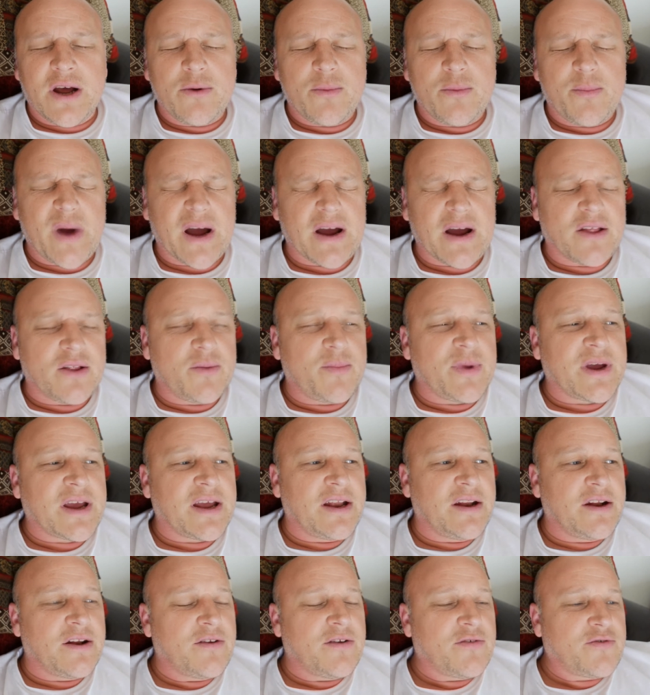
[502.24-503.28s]
back at the
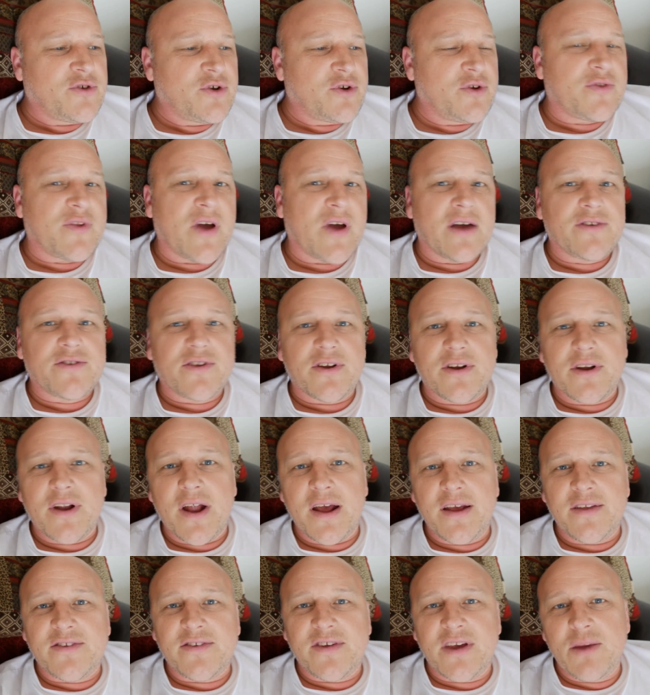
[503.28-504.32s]
beginning of
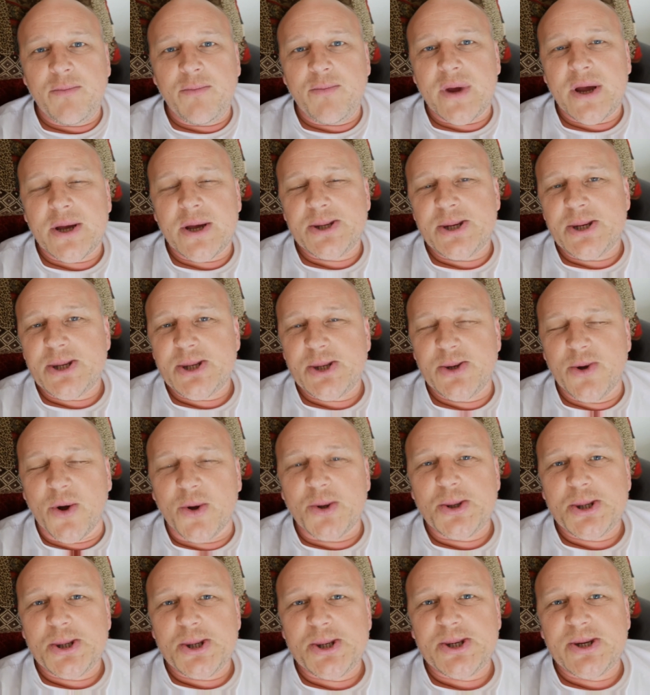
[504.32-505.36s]
2018, because it's
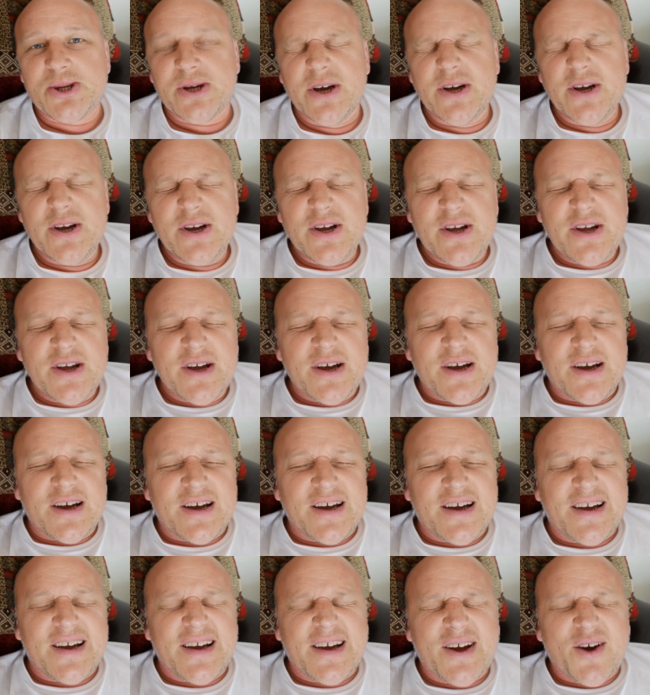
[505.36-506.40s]
not just
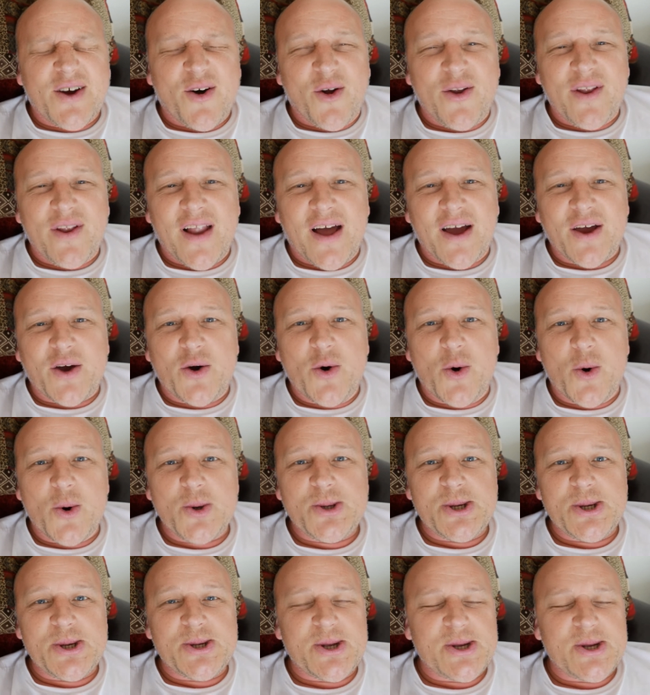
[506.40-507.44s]
online
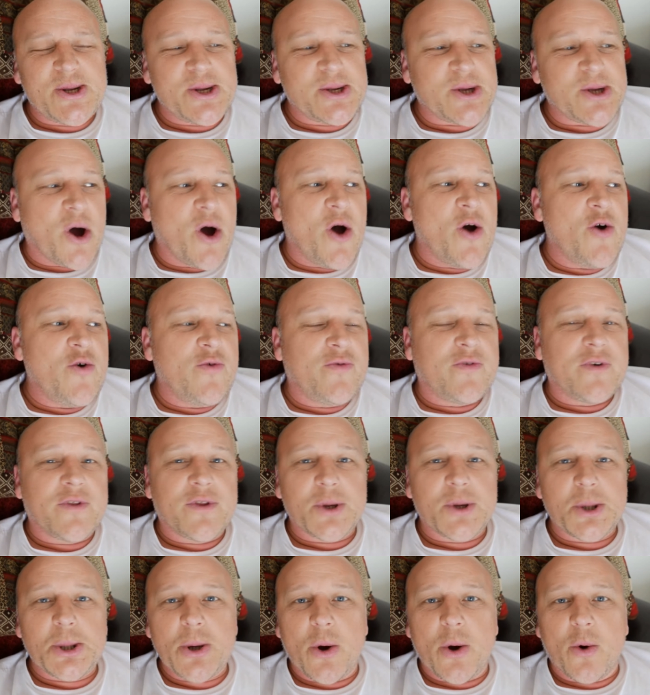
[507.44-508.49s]
courses. This is
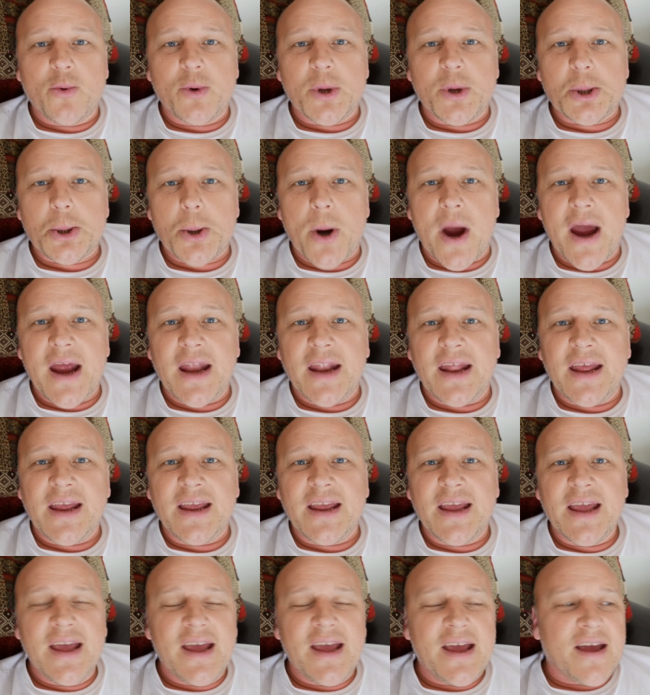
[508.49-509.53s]
over-the-shoulder
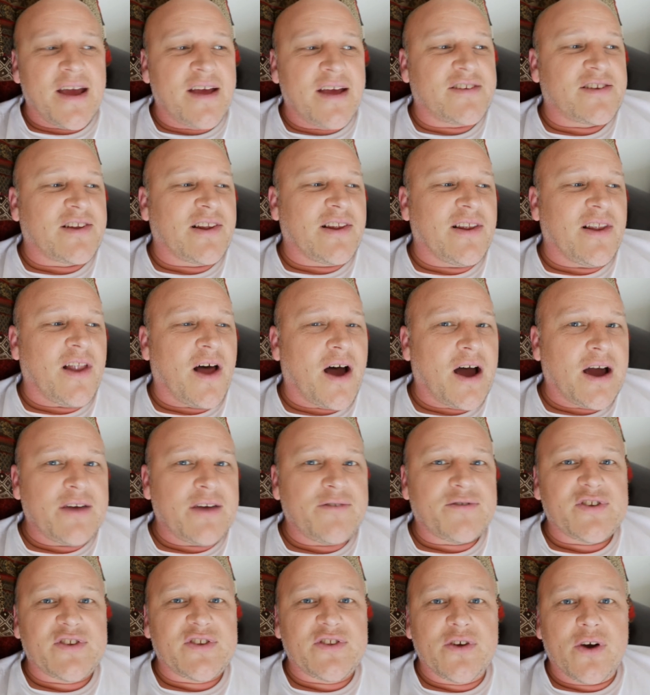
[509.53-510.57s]
training. It's
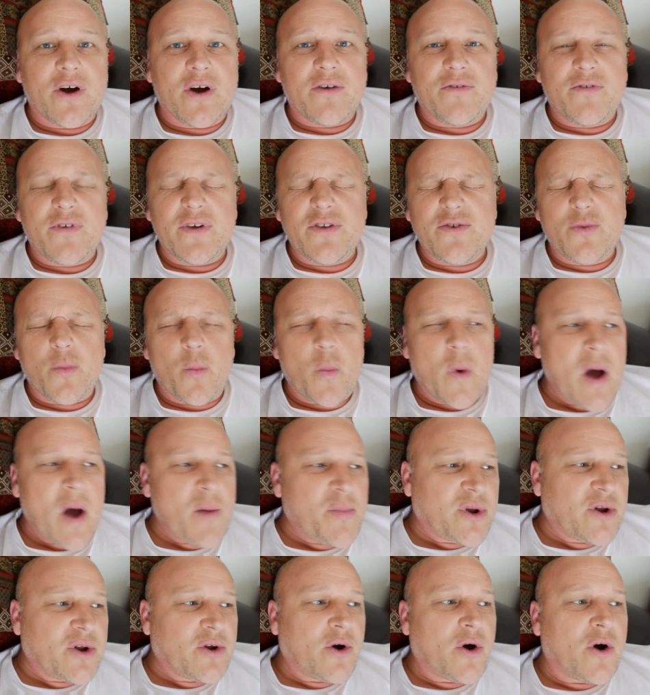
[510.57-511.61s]
live stuff. It's
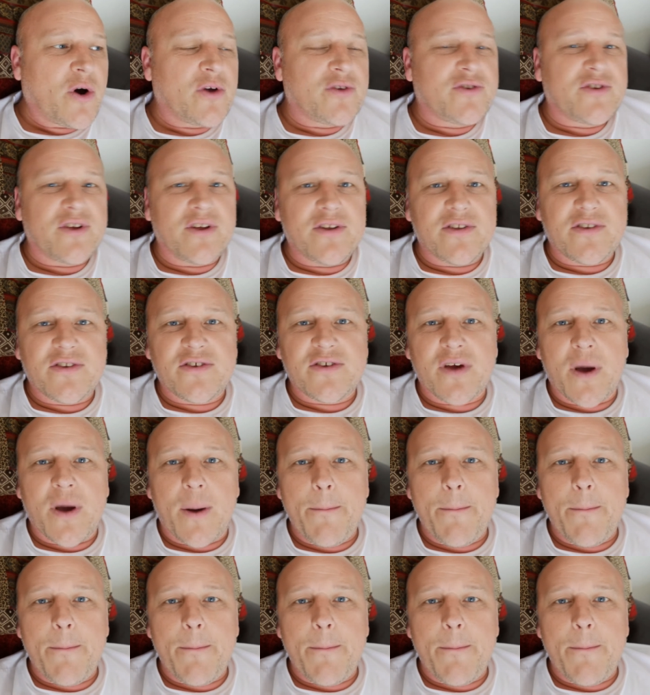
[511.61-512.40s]
webinars. It's